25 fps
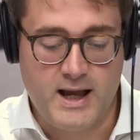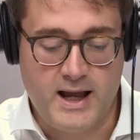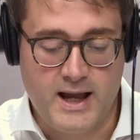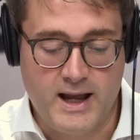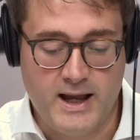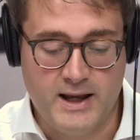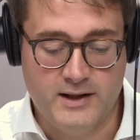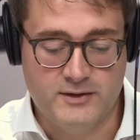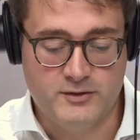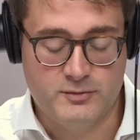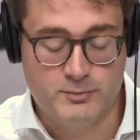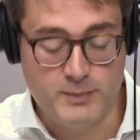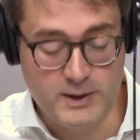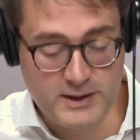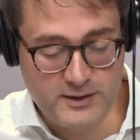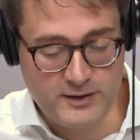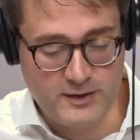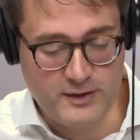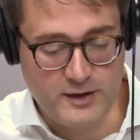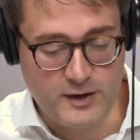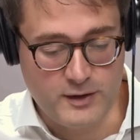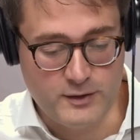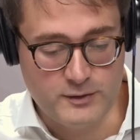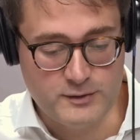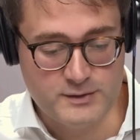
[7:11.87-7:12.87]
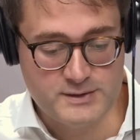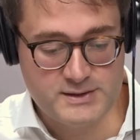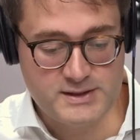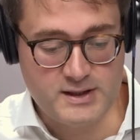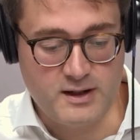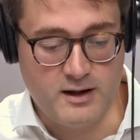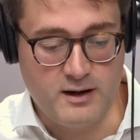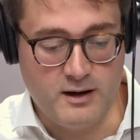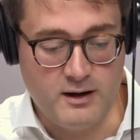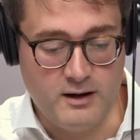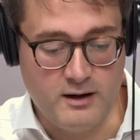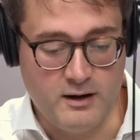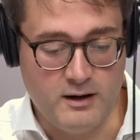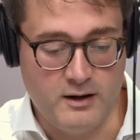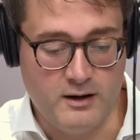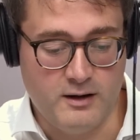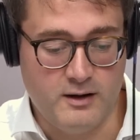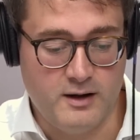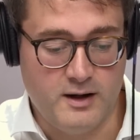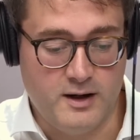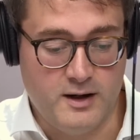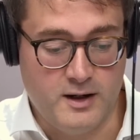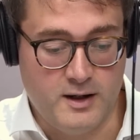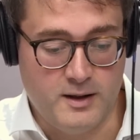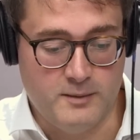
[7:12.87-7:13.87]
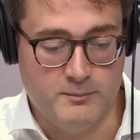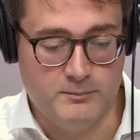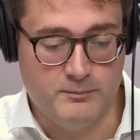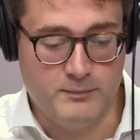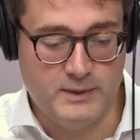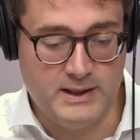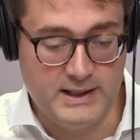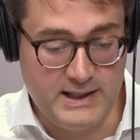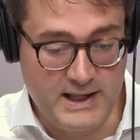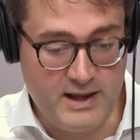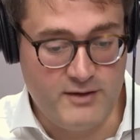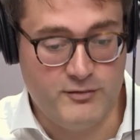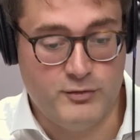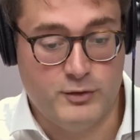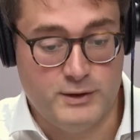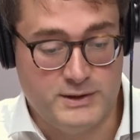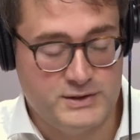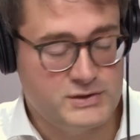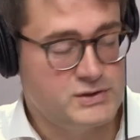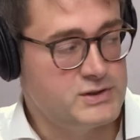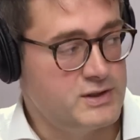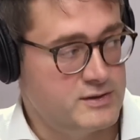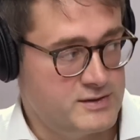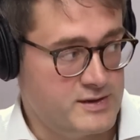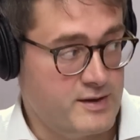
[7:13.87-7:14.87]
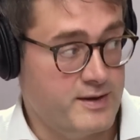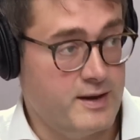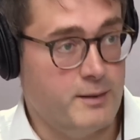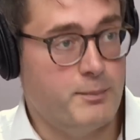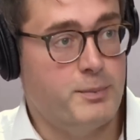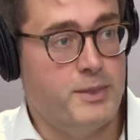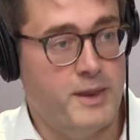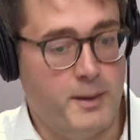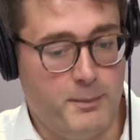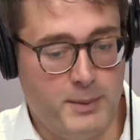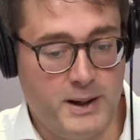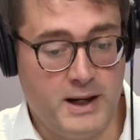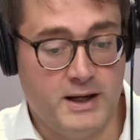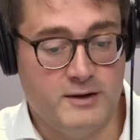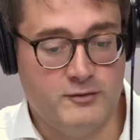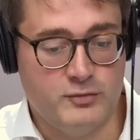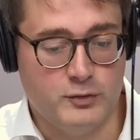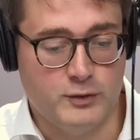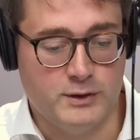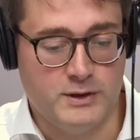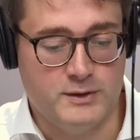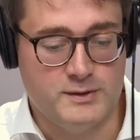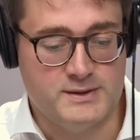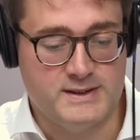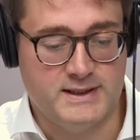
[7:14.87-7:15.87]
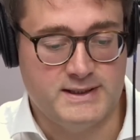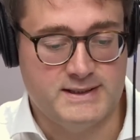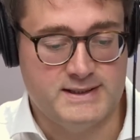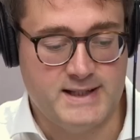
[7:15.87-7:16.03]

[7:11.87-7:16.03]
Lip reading: And many of those are leveraged, so they're paid for using